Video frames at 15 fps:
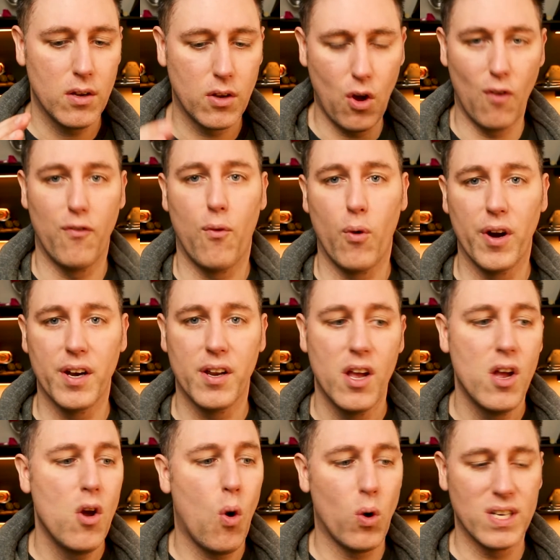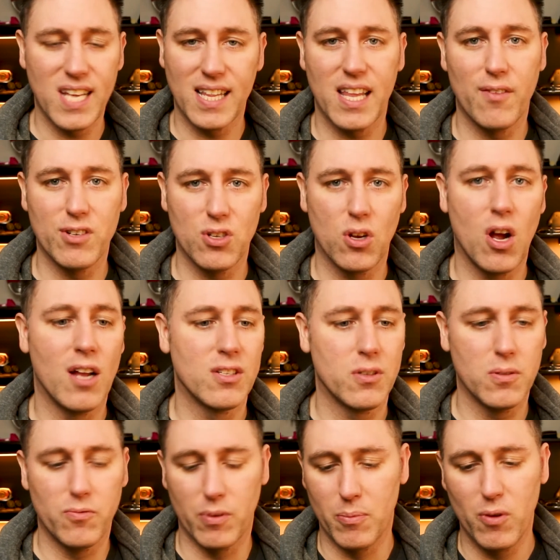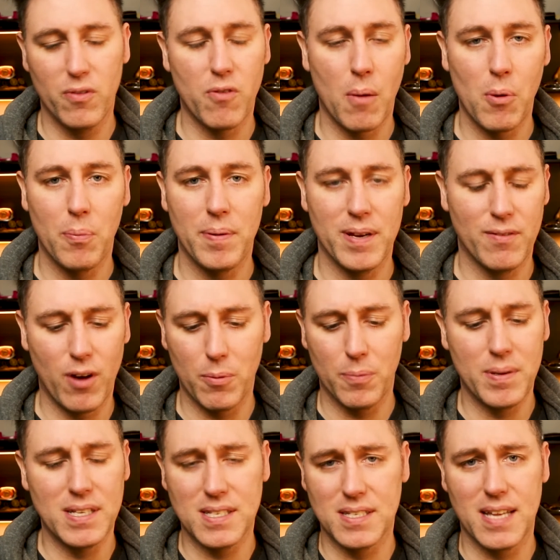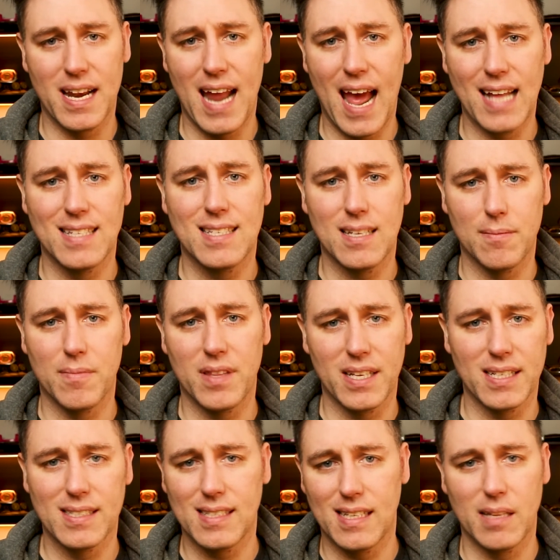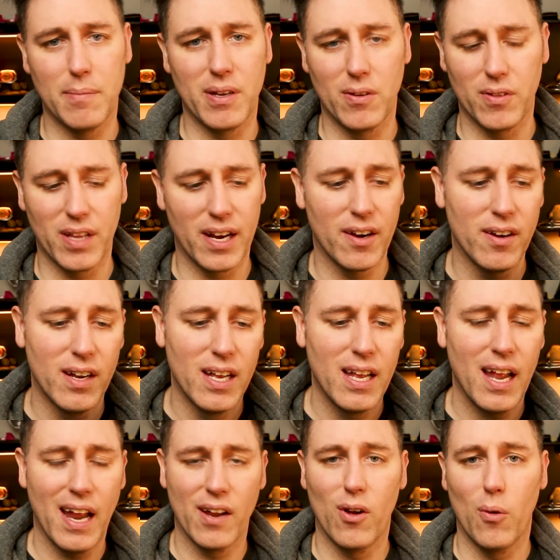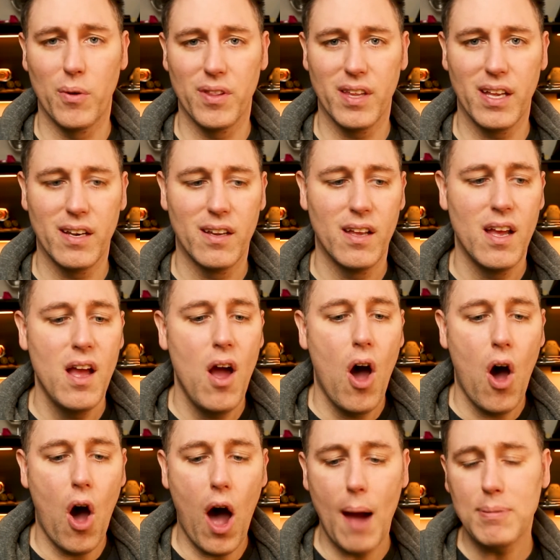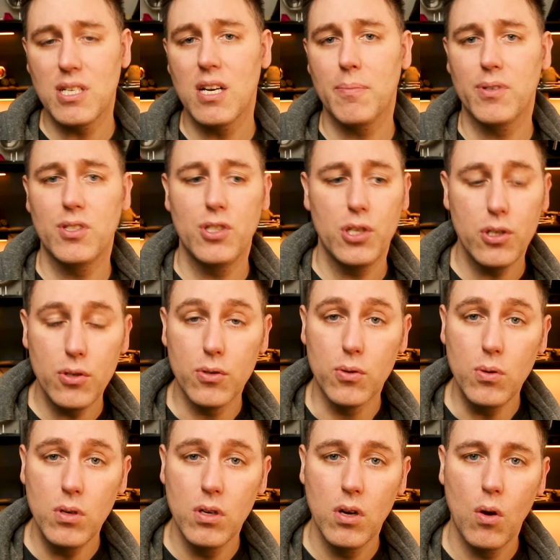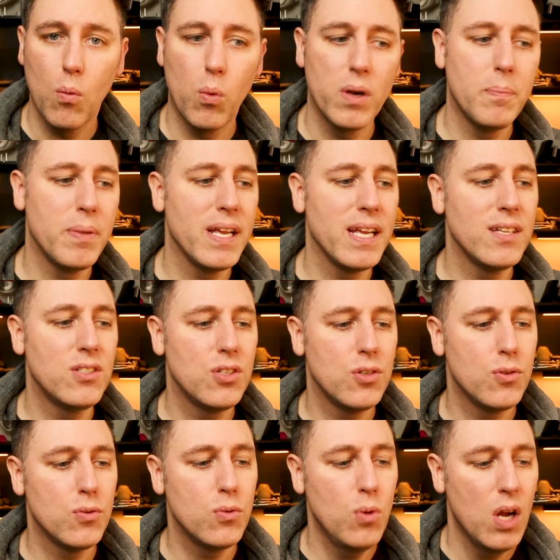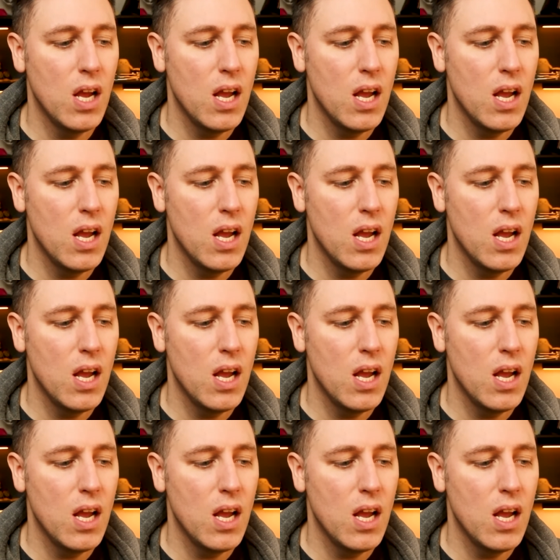go for it, or take that original console, remove the rubber, rubber pieces and add some things in the middle there and go with it. Option number two would be to